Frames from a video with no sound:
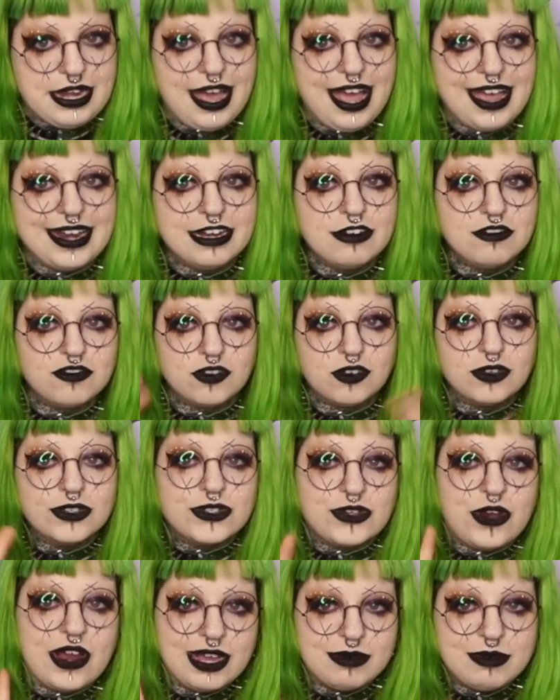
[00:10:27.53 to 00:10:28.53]
I didn't fall
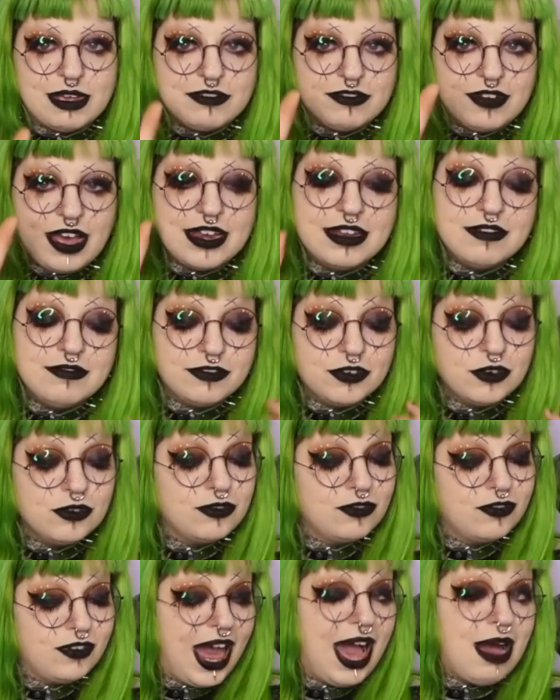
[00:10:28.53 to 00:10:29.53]
straight on my, I didn't fall
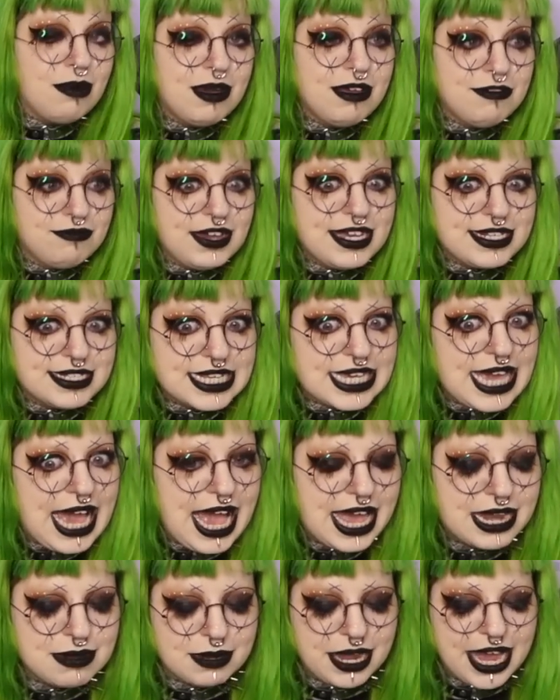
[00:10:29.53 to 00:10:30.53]
flat on my face
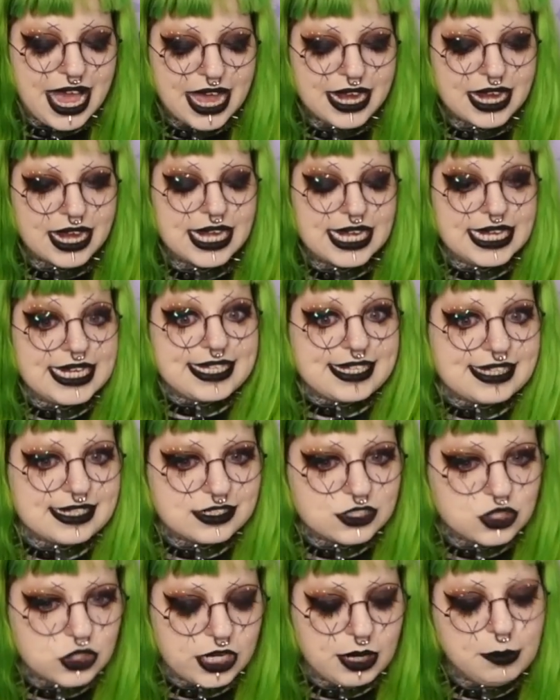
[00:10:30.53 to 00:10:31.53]
again, but I had a little
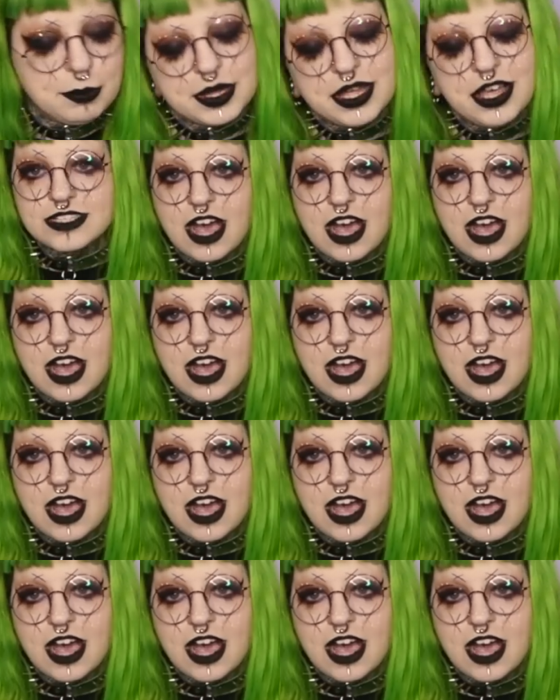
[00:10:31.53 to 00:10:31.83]
trip.